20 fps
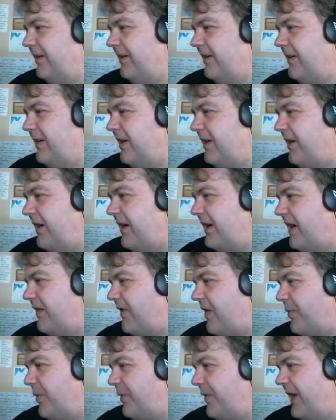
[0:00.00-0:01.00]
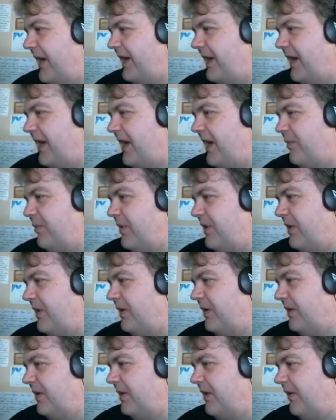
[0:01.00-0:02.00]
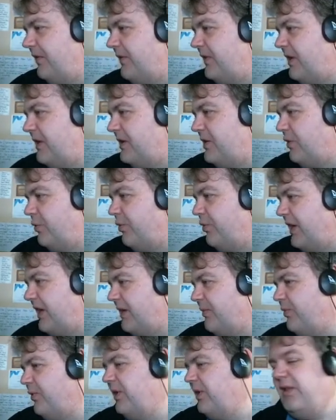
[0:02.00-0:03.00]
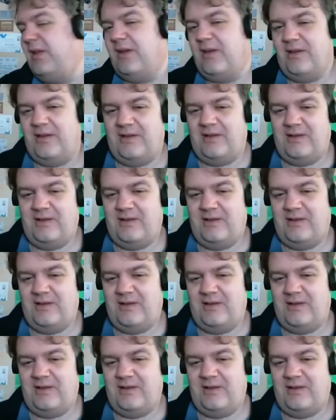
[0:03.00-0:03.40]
Yeah, I gave up on that game. Loved it until Breaking Point, though.